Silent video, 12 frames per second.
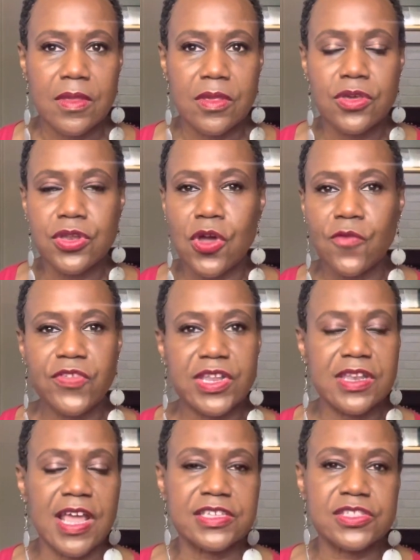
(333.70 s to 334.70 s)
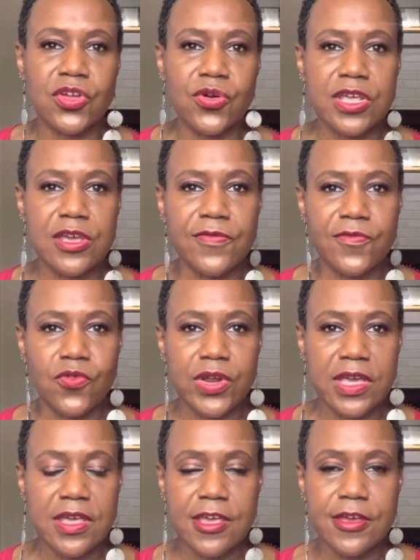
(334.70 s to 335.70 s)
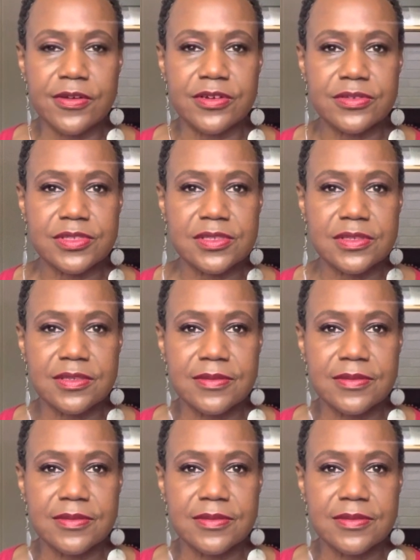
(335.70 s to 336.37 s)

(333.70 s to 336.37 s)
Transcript: you know, for the next 30 or 40 years.